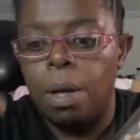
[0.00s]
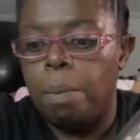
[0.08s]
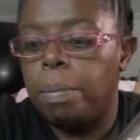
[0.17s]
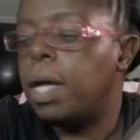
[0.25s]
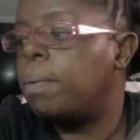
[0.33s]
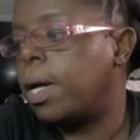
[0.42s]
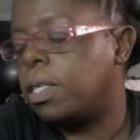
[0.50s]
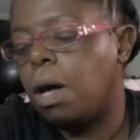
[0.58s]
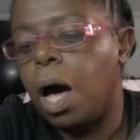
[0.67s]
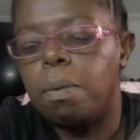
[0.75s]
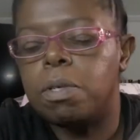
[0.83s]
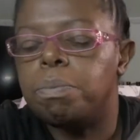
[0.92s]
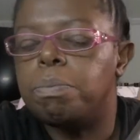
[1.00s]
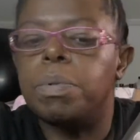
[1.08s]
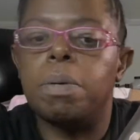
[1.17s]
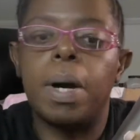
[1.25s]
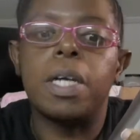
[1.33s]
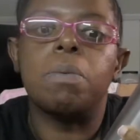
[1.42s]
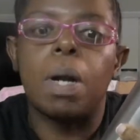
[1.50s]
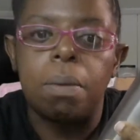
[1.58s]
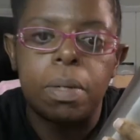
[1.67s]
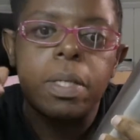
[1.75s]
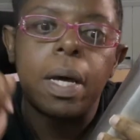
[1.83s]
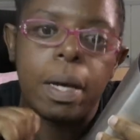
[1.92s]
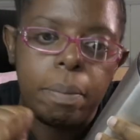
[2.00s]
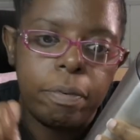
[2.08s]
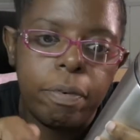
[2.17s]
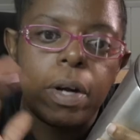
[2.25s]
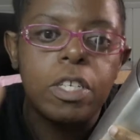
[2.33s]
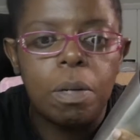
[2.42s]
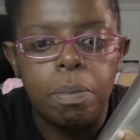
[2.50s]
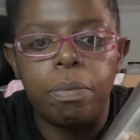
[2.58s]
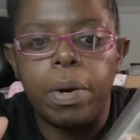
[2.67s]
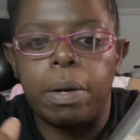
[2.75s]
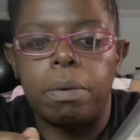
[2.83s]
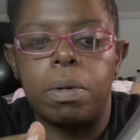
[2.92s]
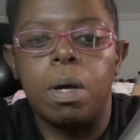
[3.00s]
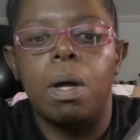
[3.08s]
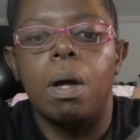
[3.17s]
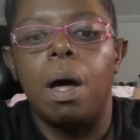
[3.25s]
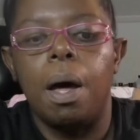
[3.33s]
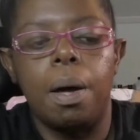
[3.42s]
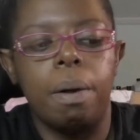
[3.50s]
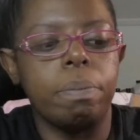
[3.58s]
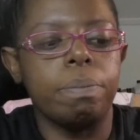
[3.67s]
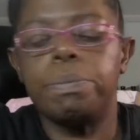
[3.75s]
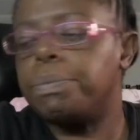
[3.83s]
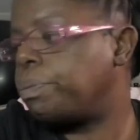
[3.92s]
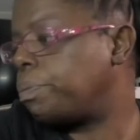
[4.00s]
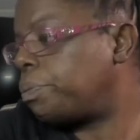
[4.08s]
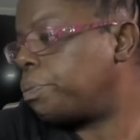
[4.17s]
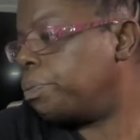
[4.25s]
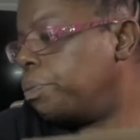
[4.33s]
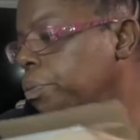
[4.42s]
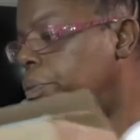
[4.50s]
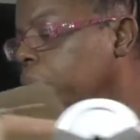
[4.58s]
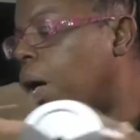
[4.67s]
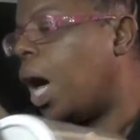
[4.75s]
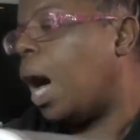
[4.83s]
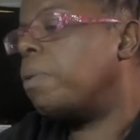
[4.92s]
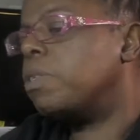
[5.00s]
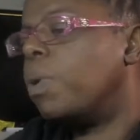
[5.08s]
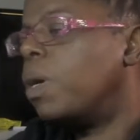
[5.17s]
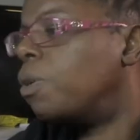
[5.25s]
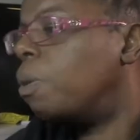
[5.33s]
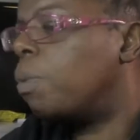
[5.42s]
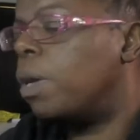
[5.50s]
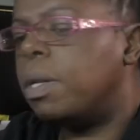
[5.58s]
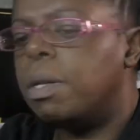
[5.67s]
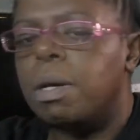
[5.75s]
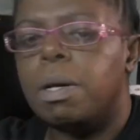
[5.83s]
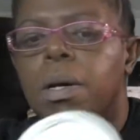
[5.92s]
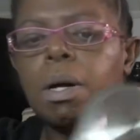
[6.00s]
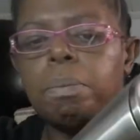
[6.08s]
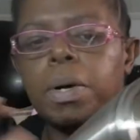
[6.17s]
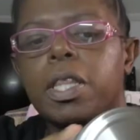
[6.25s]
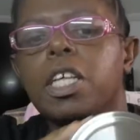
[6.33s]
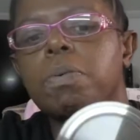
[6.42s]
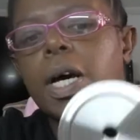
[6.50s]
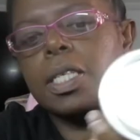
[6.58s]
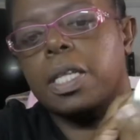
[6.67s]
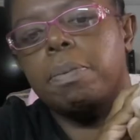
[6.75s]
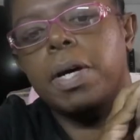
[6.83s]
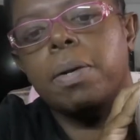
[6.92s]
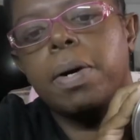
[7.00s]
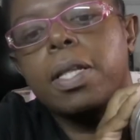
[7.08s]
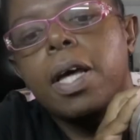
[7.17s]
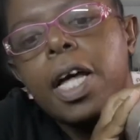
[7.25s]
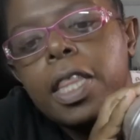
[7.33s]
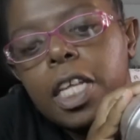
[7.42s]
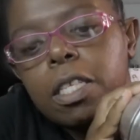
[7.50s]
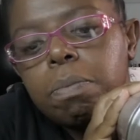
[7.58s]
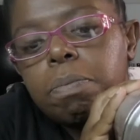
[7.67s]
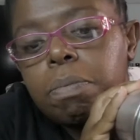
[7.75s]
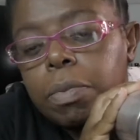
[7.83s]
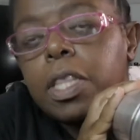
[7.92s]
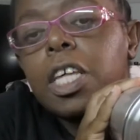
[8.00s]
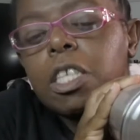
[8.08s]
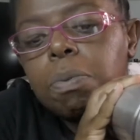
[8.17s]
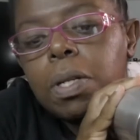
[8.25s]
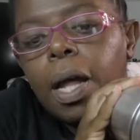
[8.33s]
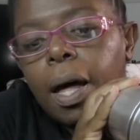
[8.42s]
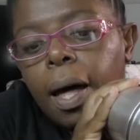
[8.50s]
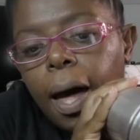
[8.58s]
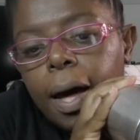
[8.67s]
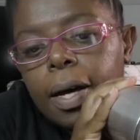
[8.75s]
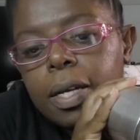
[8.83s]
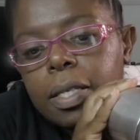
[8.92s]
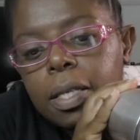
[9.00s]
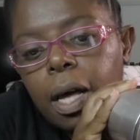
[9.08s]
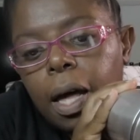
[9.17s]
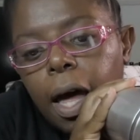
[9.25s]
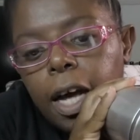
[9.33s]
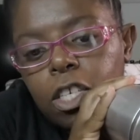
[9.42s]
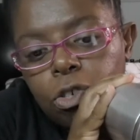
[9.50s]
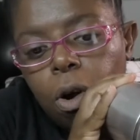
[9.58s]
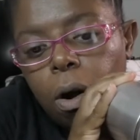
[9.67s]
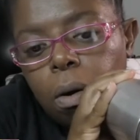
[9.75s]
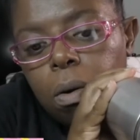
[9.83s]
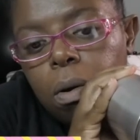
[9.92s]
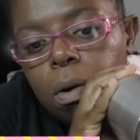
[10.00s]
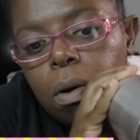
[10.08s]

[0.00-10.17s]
But anyway, so I was back to what I was saying before I jump around. Um, I was working on one. But this one has a little bit. Anyway, this this one has a straw.